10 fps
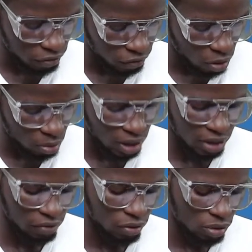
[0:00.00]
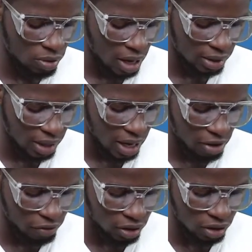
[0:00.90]
the formula, and if you do that,
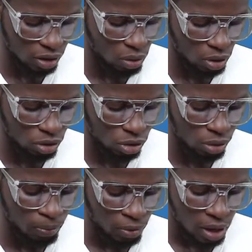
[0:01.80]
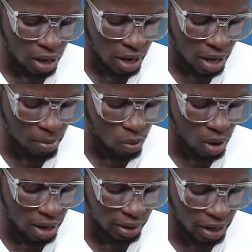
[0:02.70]
f is equal to
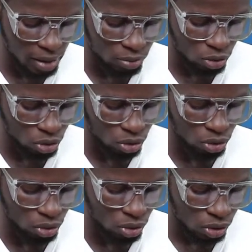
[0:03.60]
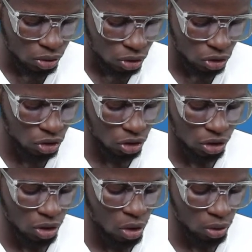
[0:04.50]
m1
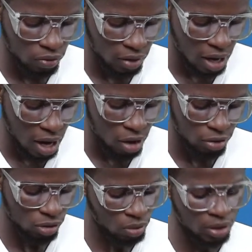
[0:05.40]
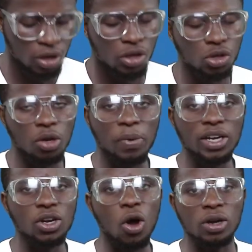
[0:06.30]
m2g all over r squared. So
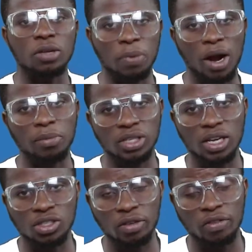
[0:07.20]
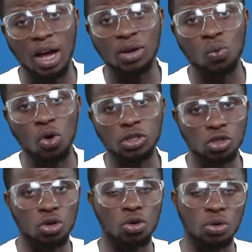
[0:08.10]
depending on the parameters given and
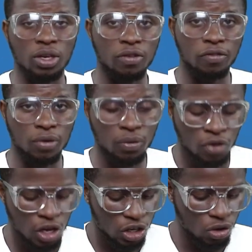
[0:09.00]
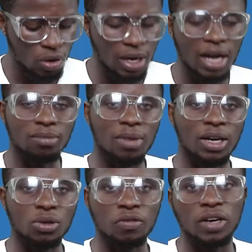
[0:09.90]
what you're looking for, you can
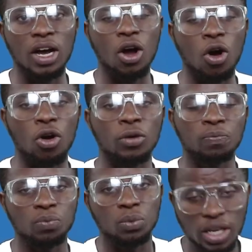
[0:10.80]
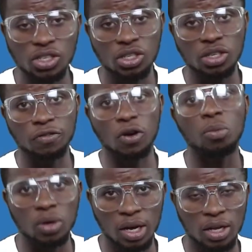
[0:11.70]
maneuver or change the
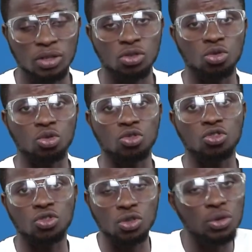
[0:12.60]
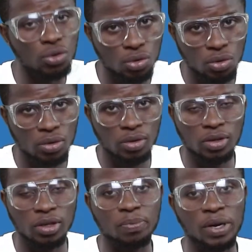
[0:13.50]
formula to suit
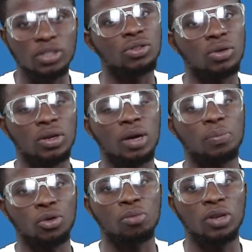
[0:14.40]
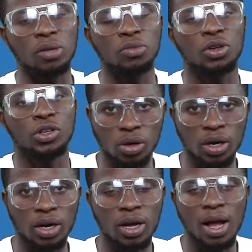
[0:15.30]
the particular problem you
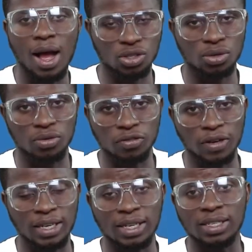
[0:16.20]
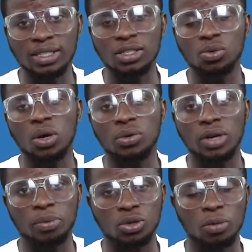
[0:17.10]
are asked to find. And this is where
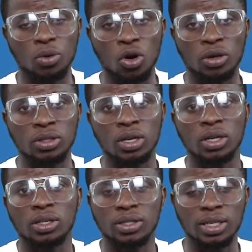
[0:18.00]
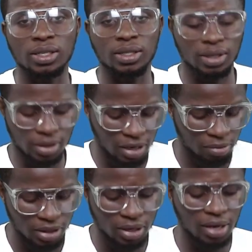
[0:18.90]
we'll wrap it up on these
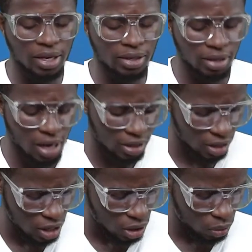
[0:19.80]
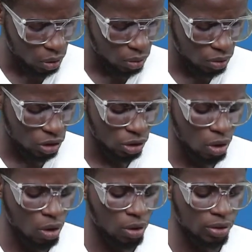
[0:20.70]
segments. In our next class, we will
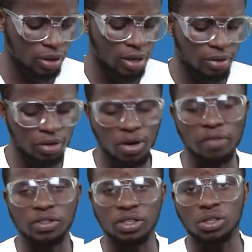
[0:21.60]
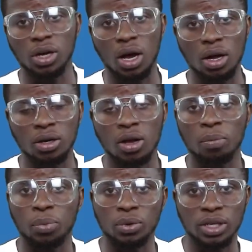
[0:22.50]
discuss the gravitational
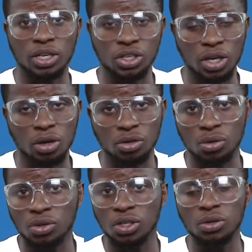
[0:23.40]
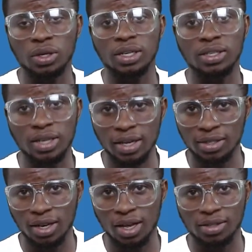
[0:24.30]
potential. So see you in the
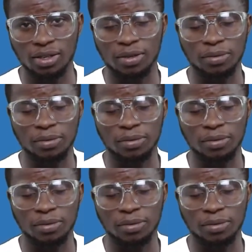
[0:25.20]
next class.